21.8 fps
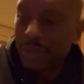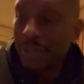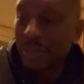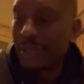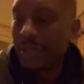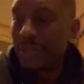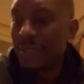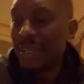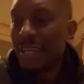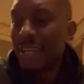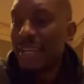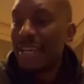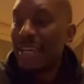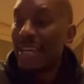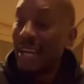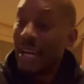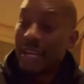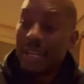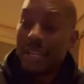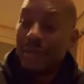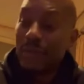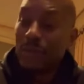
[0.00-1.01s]
super thug.
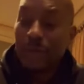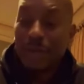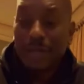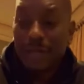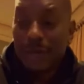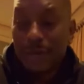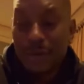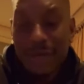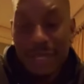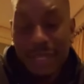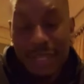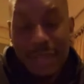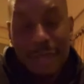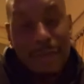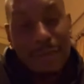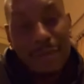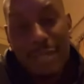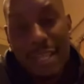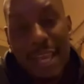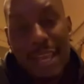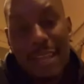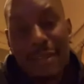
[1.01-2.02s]
I didn't want to go get
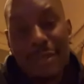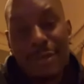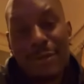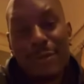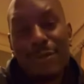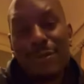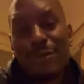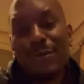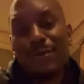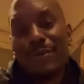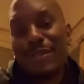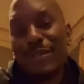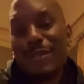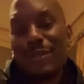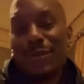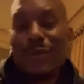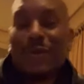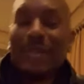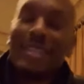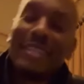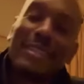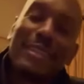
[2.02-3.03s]
no tattoos
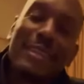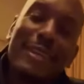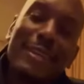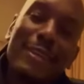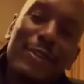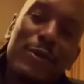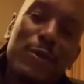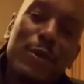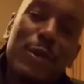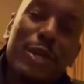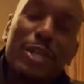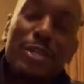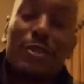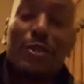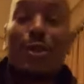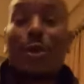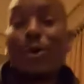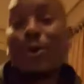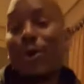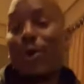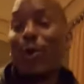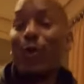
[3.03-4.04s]
and do anything
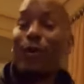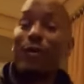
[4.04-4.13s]
crazy.